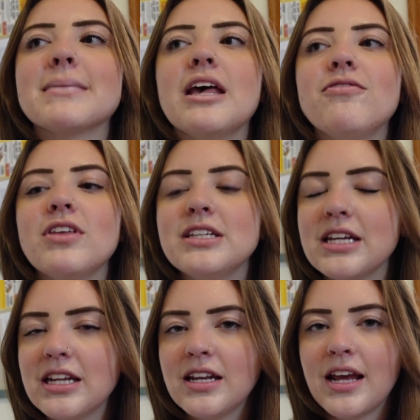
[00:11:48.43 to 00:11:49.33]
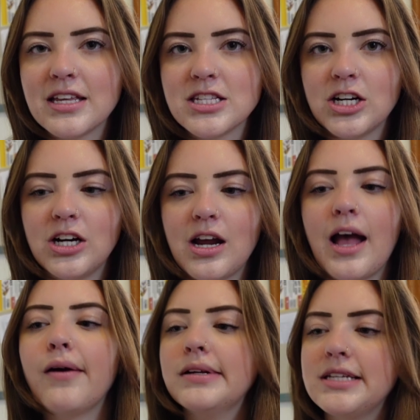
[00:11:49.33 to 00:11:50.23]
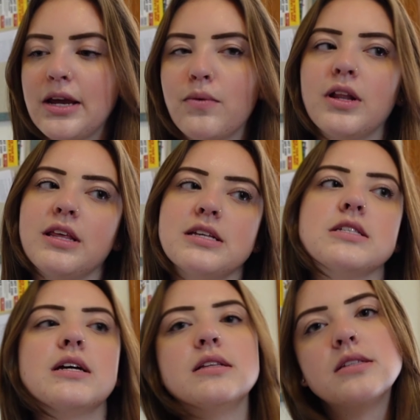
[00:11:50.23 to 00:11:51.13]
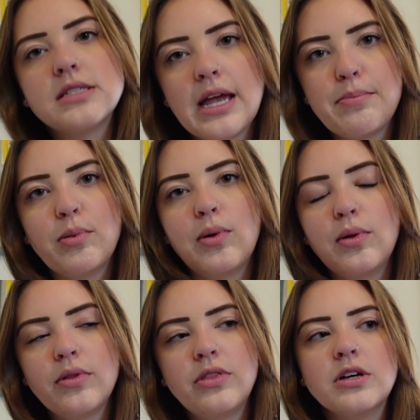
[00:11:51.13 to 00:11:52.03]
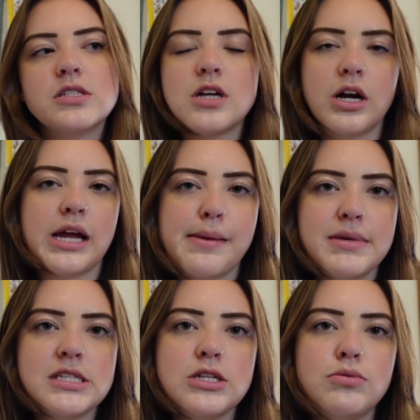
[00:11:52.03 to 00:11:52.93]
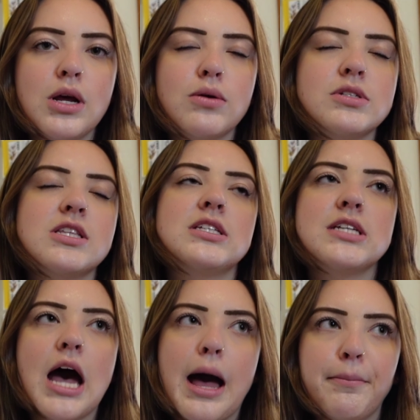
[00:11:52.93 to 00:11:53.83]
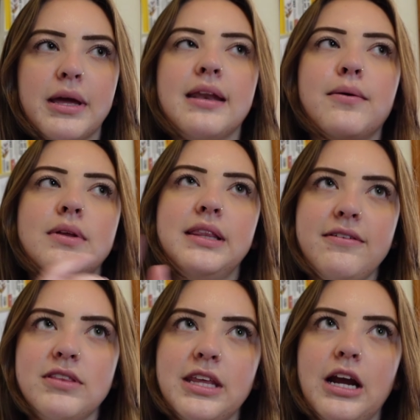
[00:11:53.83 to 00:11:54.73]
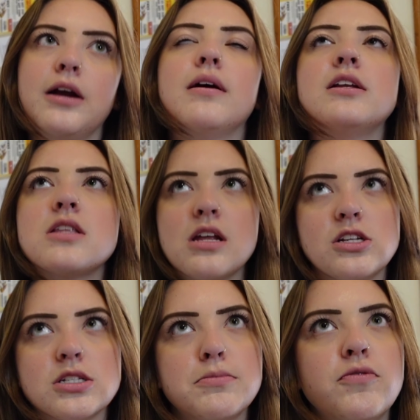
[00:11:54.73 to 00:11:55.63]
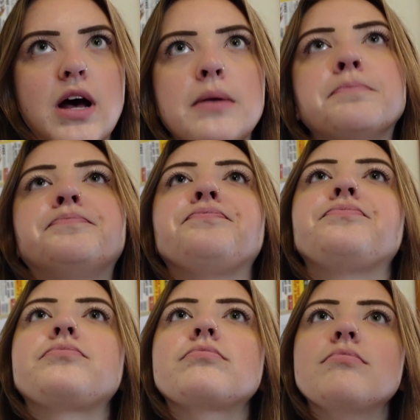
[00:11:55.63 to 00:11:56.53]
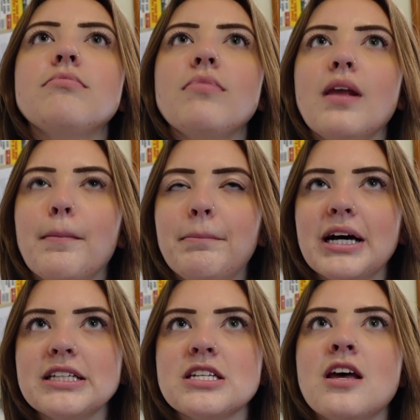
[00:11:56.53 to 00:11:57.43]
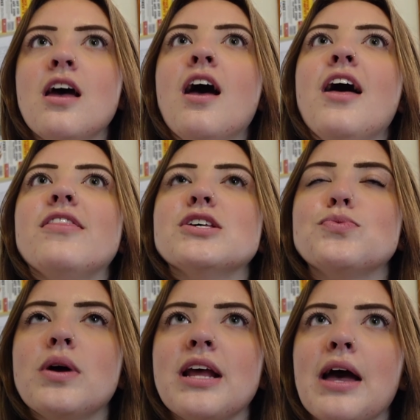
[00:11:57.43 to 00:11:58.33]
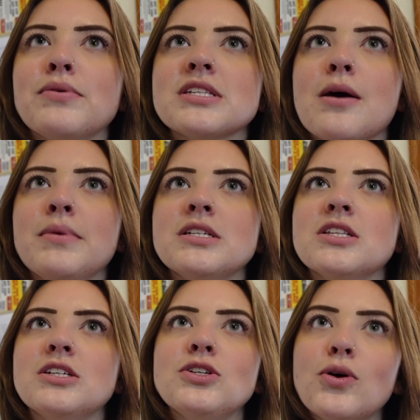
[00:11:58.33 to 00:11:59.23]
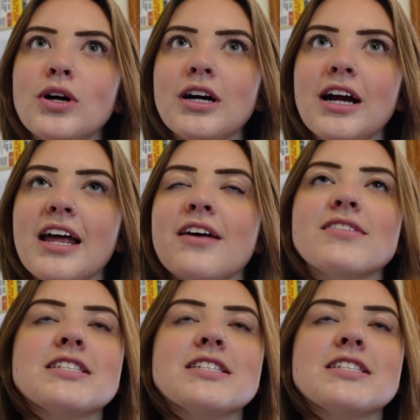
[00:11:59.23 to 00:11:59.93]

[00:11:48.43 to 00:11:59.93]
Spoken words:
if they didn't answer, I would take one of these and staple the sorry I missed you note to the top, and I would leave it there and then just move on. But this one guy was coming to the door and I